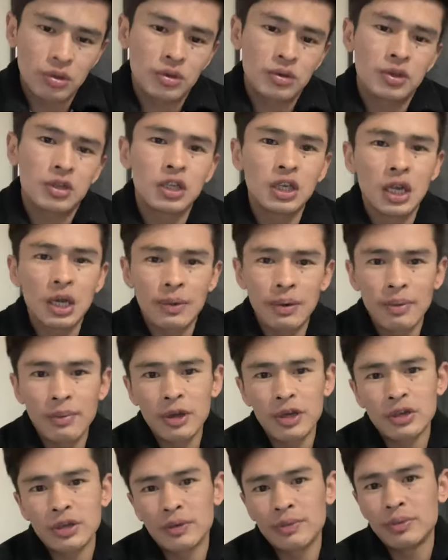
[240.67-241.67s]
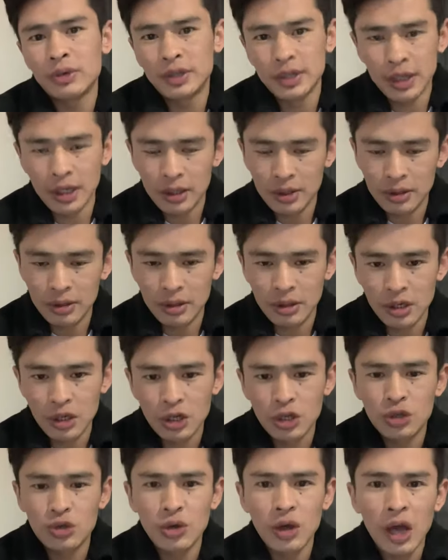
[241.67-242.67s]
to the government of Bhutan
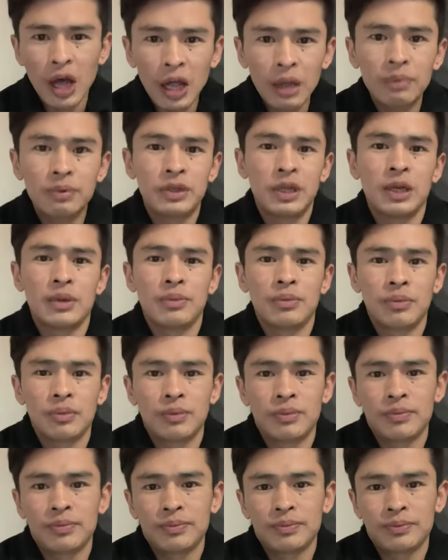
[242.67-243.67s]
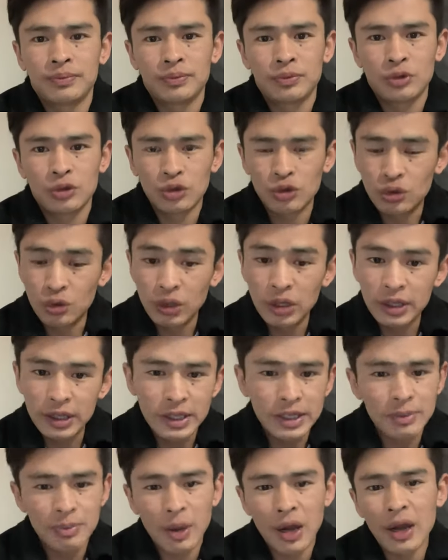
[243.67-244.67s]
to help them during
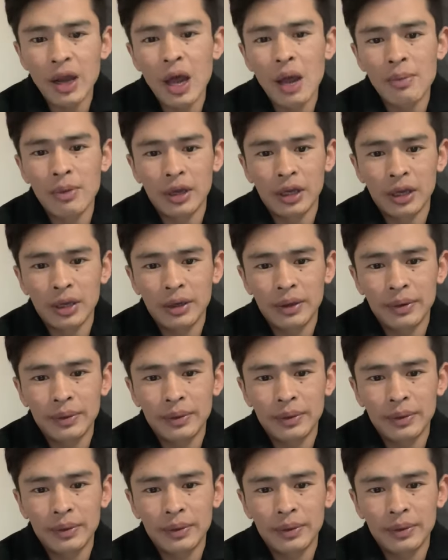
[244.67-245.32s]
this pandemic.